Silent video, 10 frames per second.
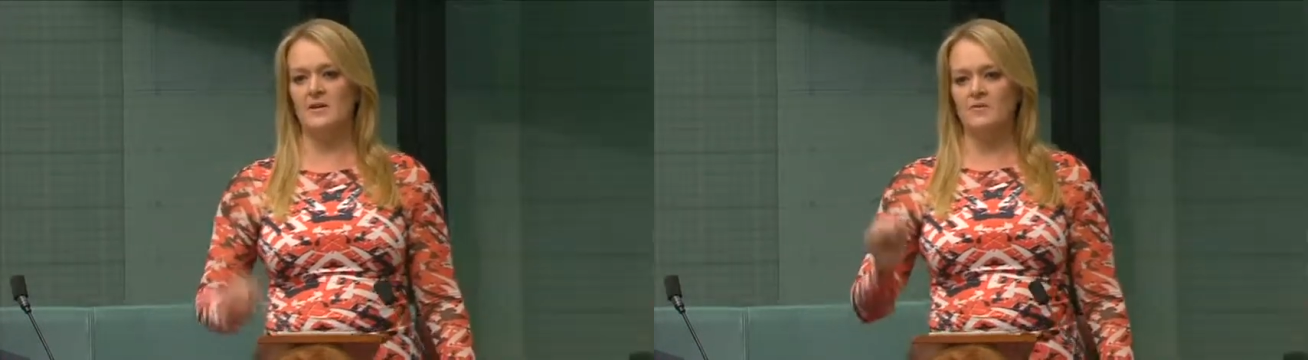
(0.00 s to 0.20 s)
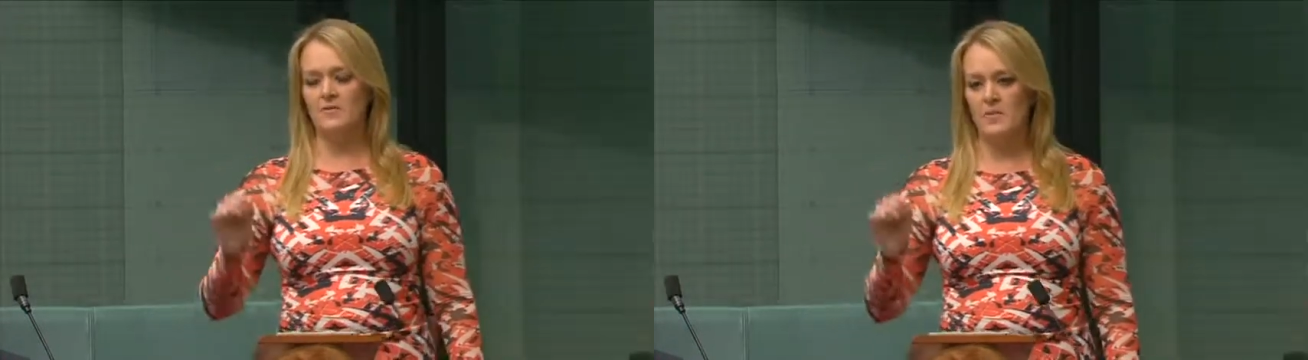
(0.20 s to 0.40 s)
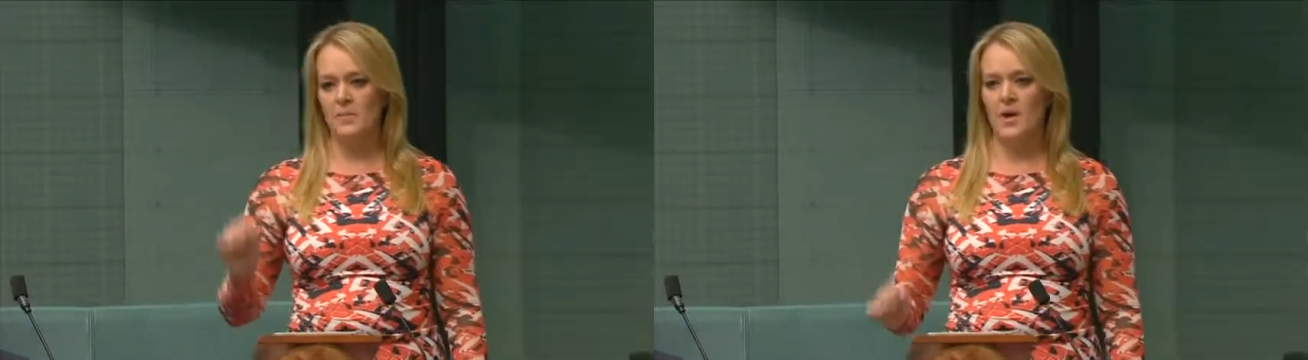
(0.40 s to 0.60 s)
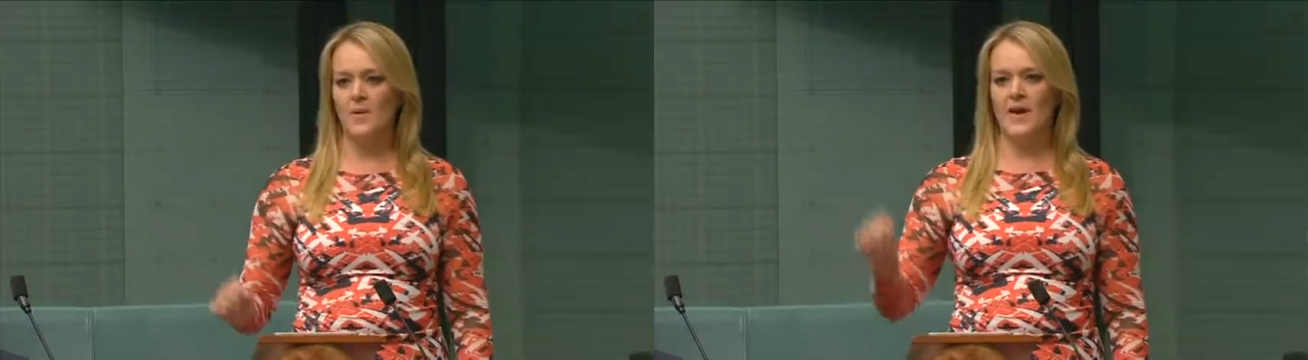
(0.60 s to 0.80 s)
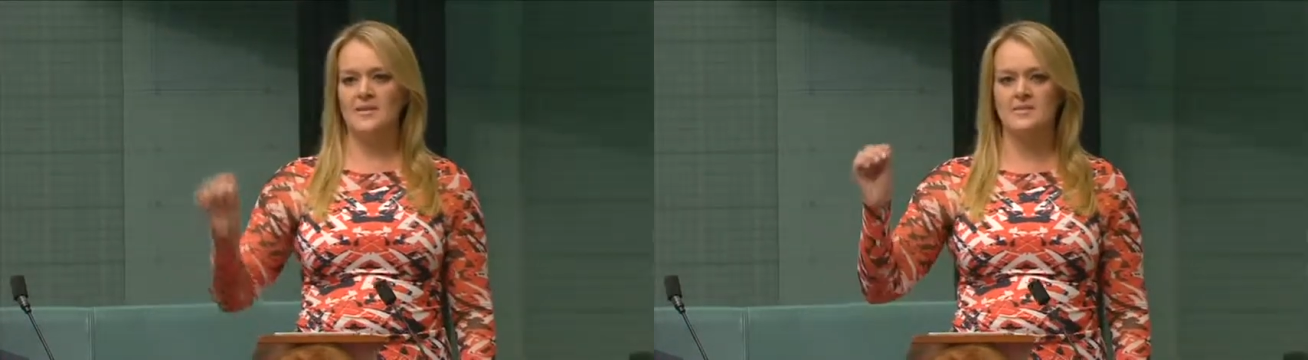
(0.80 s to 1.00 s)
for the
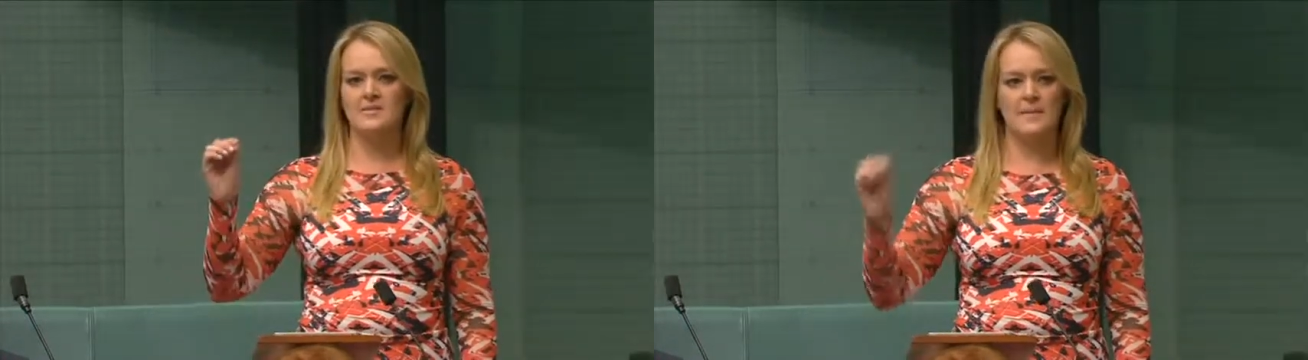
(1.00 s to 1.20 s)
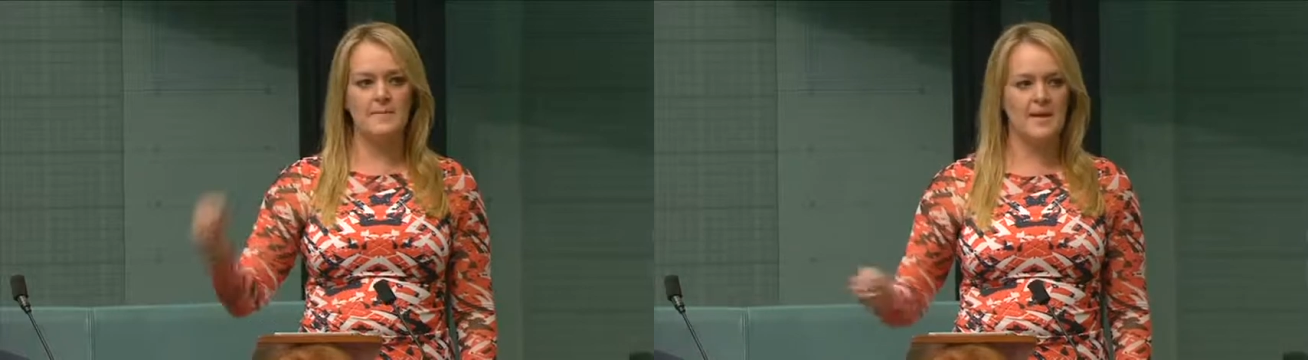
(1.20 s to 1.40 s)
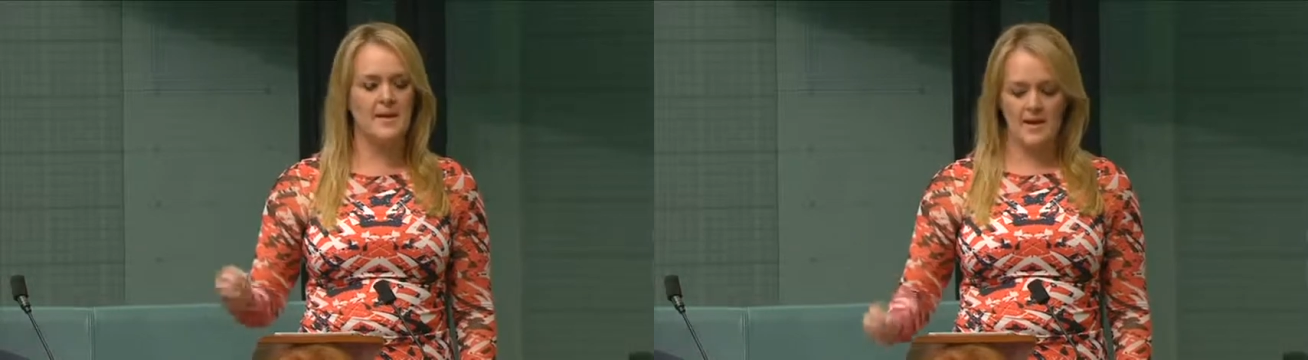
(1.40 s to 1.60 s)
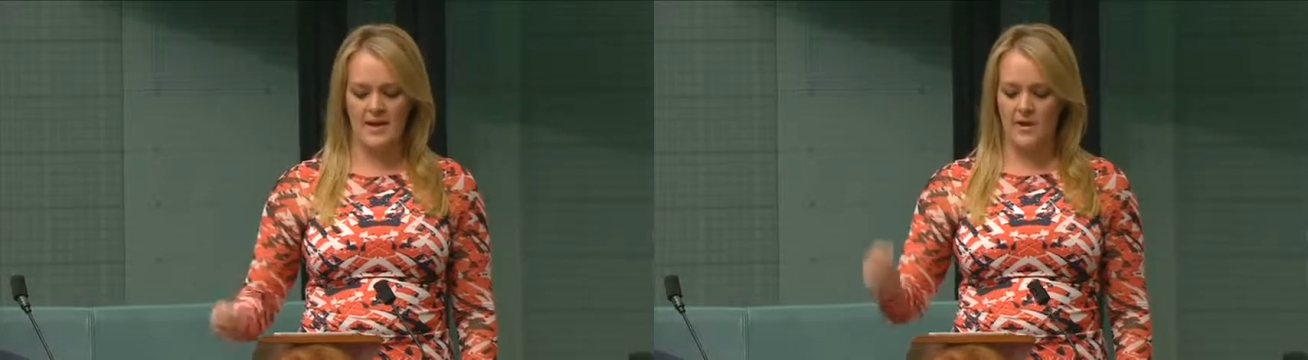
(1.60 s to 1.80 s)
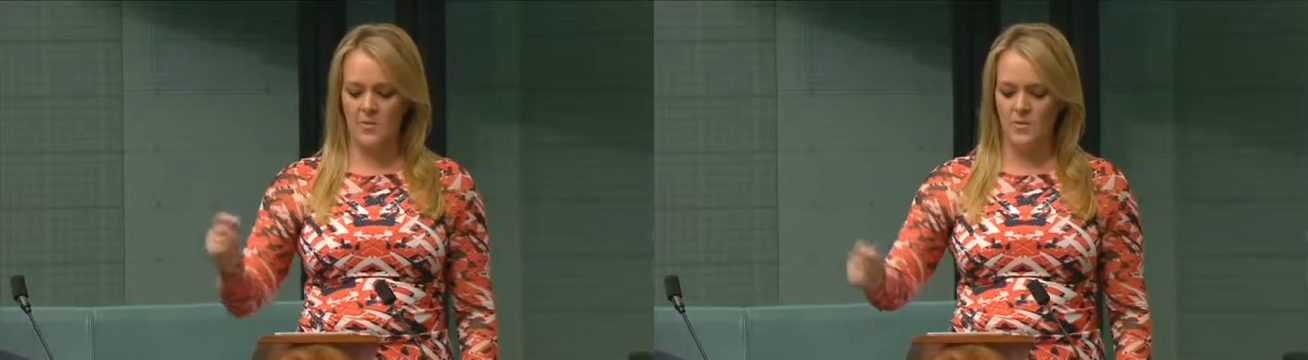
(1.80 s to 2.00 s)
blowouts that
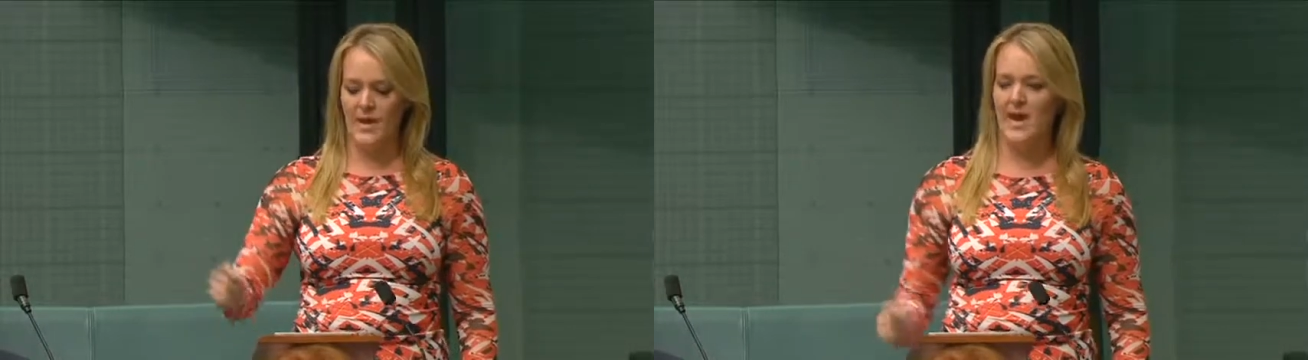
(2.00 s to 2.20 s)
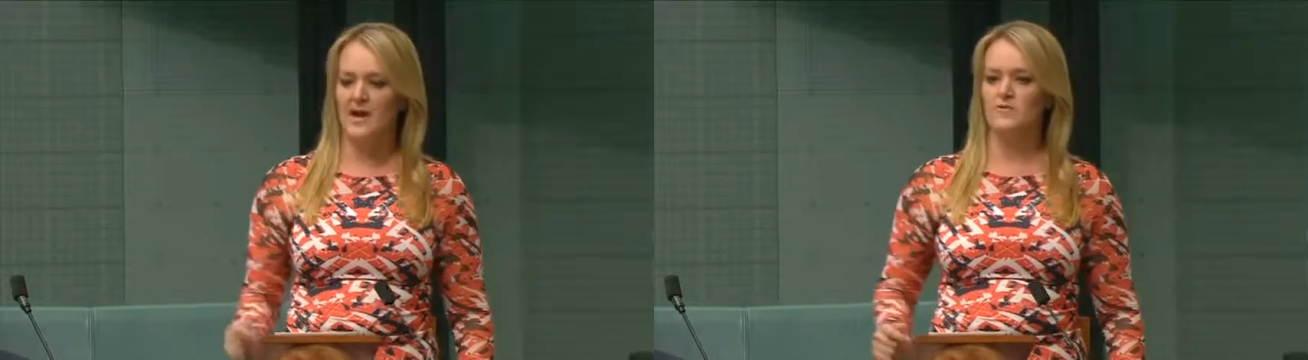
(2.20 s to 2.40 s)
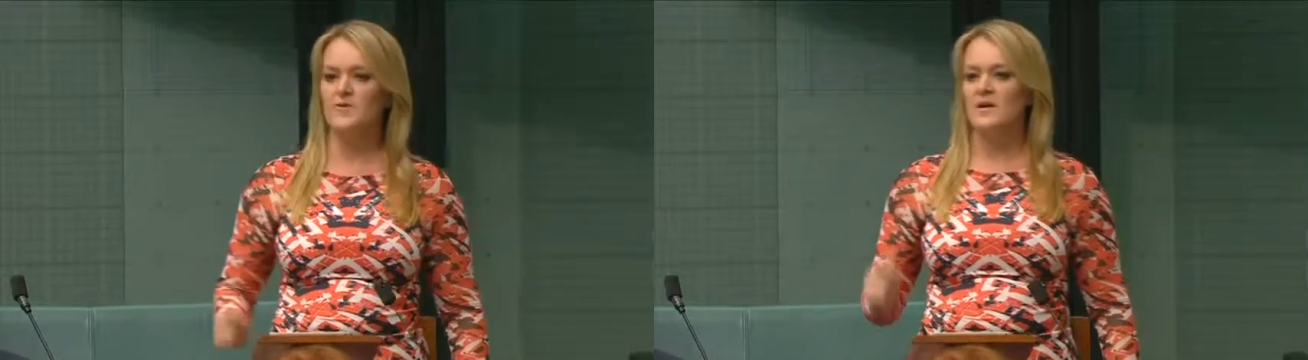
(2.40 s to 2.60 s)
Medicare will have,